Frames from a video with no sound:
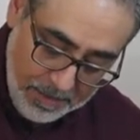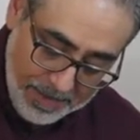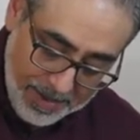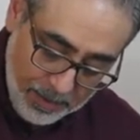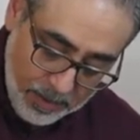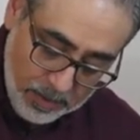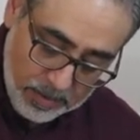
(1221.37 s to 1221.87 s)

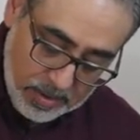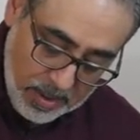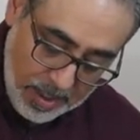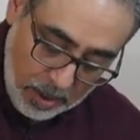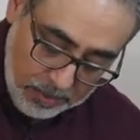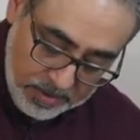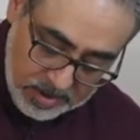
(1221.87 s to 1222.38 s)
but it will also
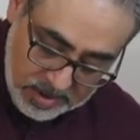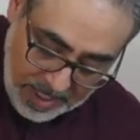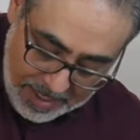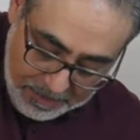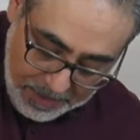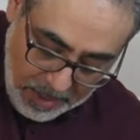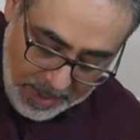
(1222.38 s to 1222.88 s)
help
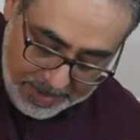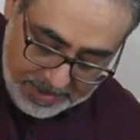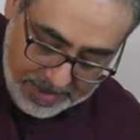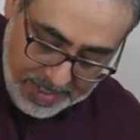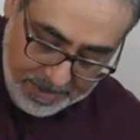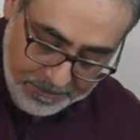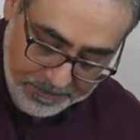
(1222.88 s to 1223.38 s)
stabilize
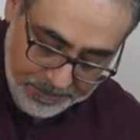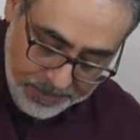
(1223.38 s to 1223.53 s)
it